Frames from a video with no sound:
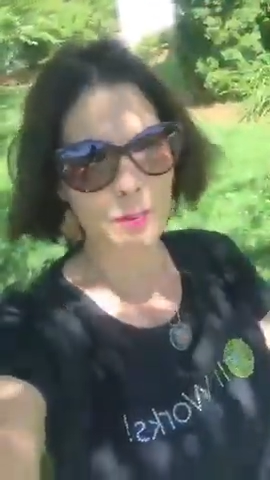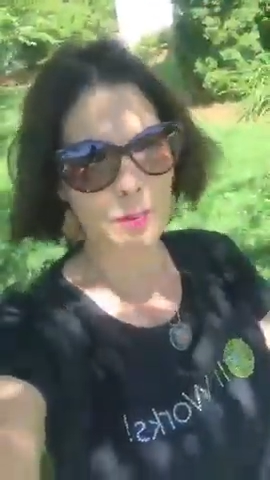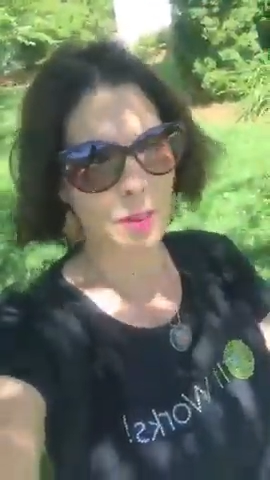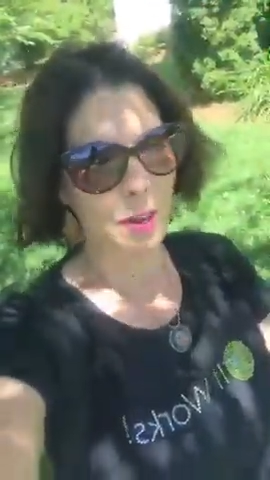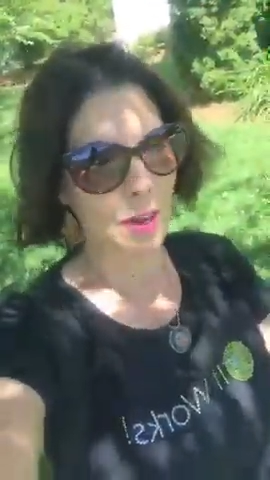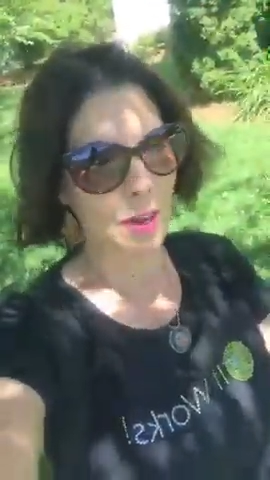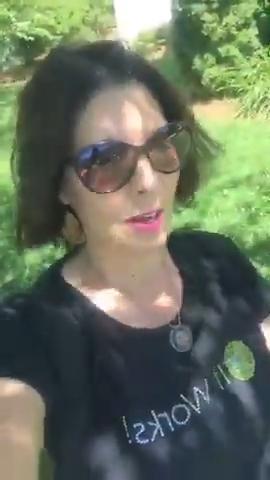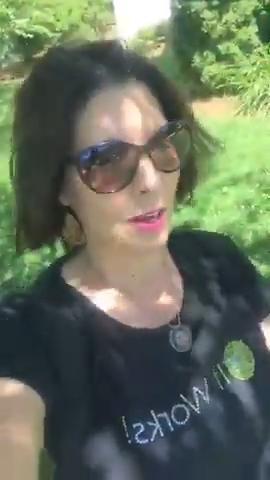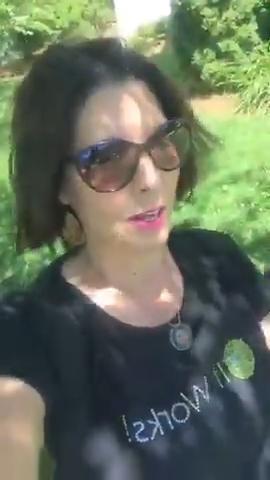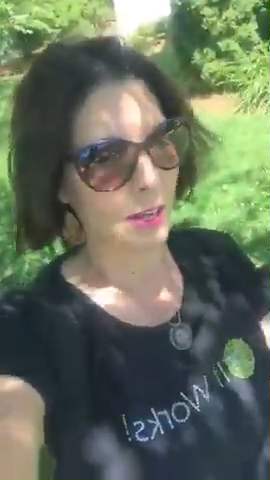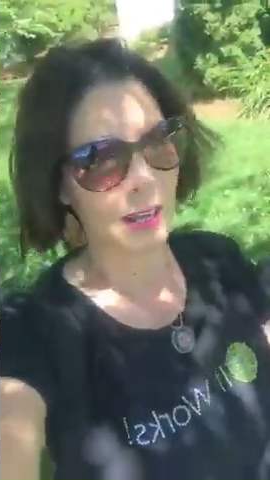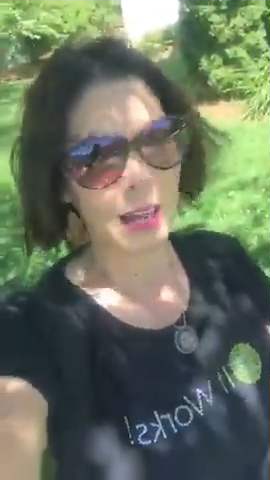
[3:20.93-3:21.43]

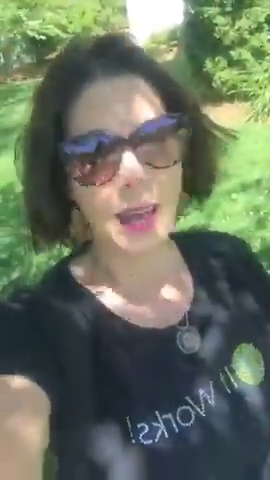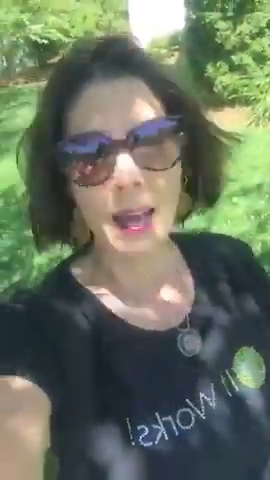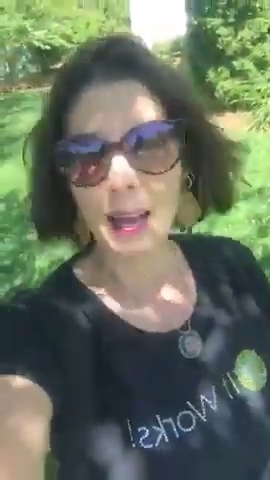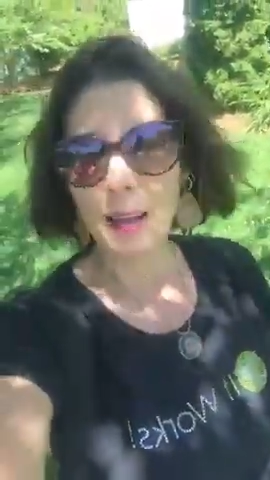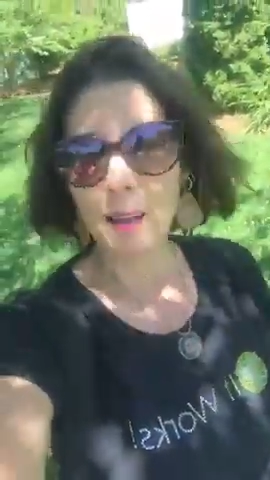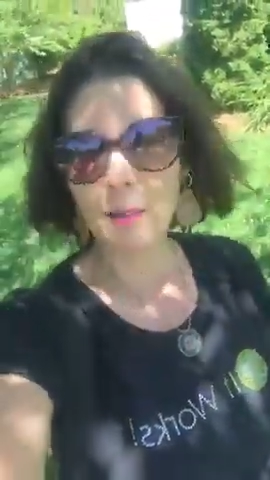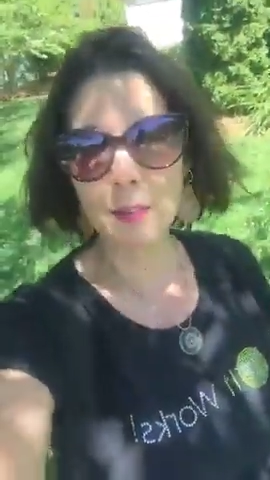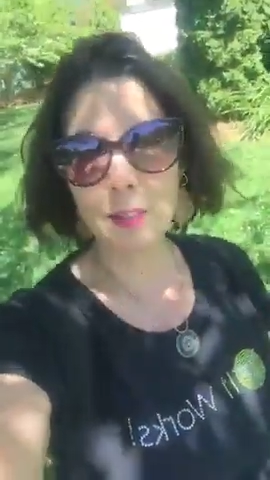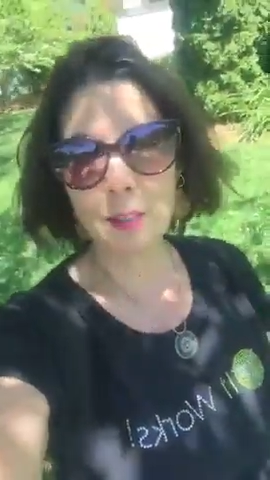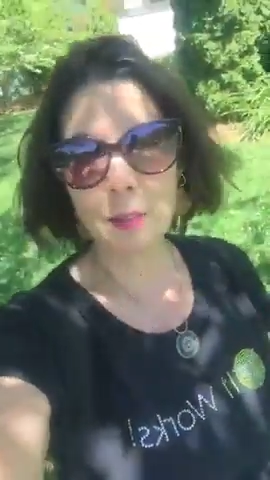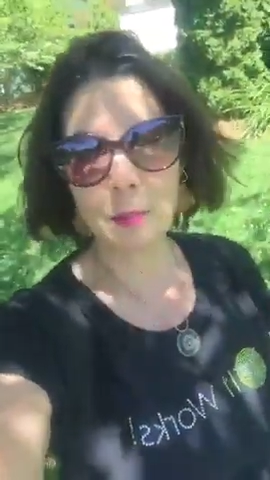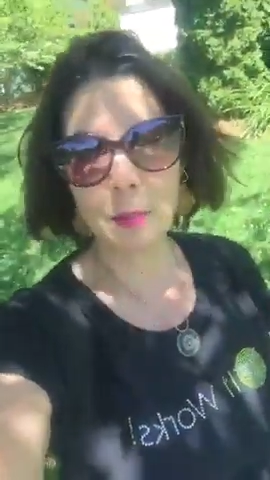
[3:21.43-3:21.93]
fog,
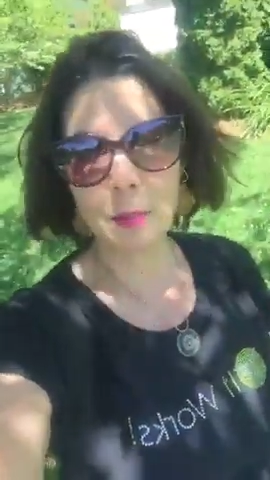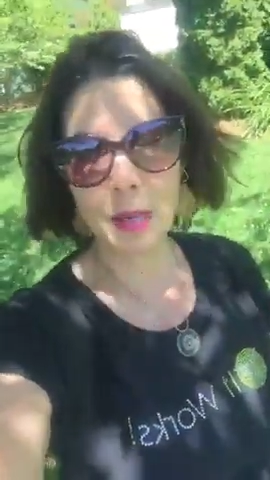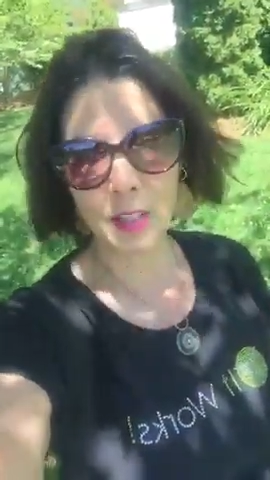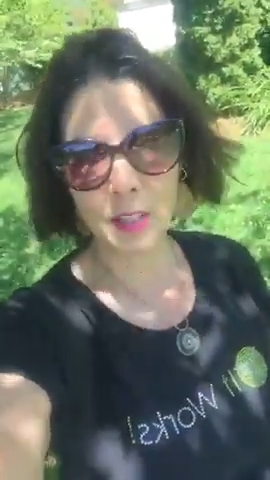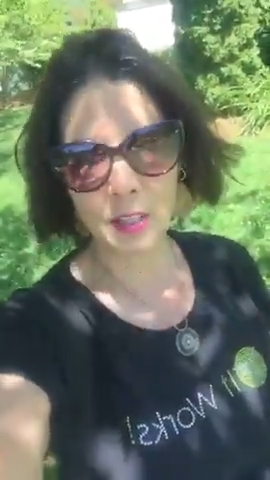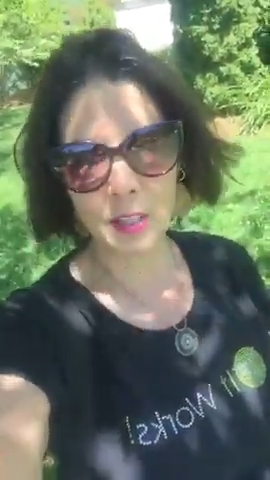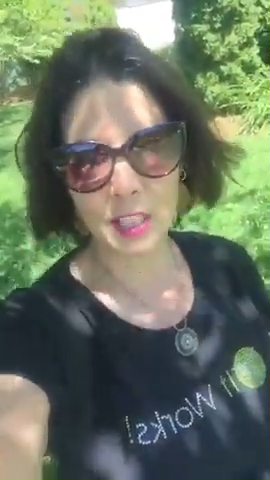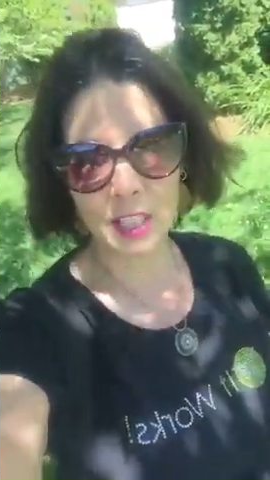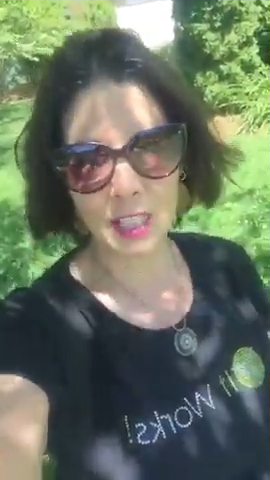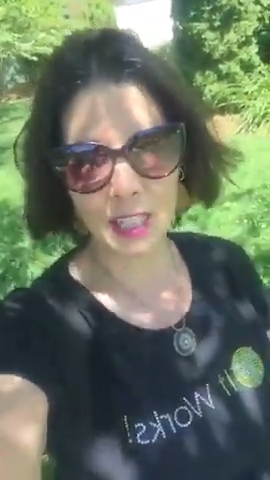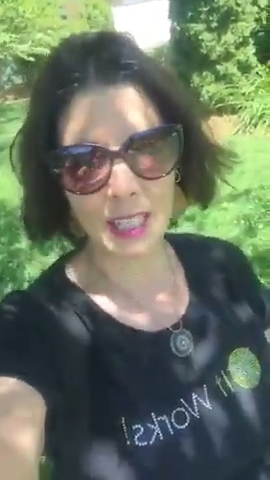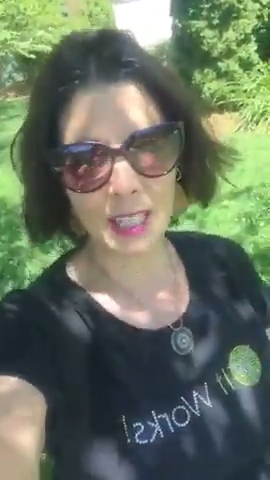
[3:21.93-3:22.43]
have some
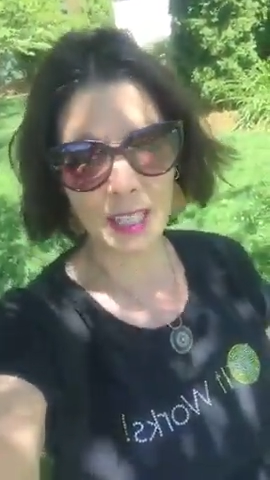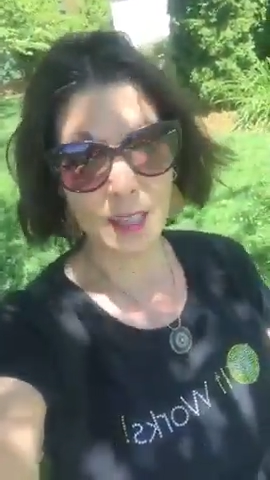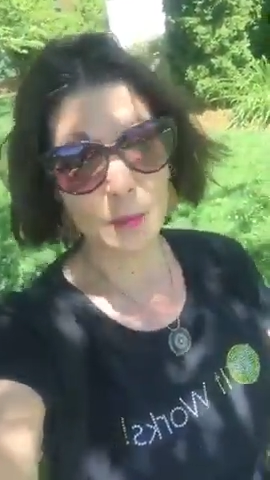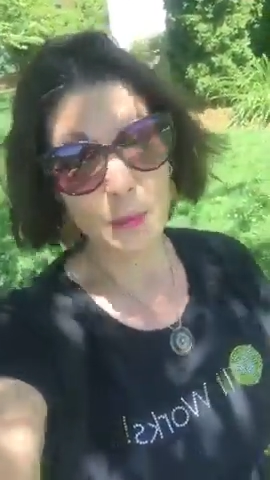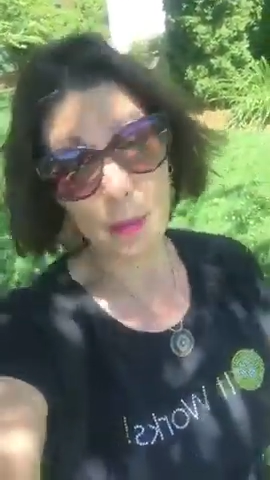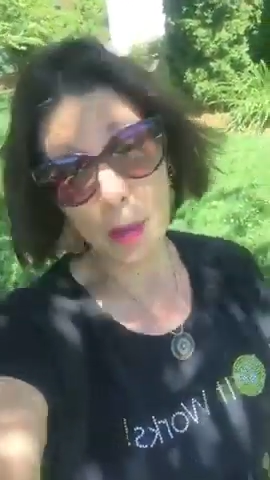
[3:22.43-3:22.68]
energy,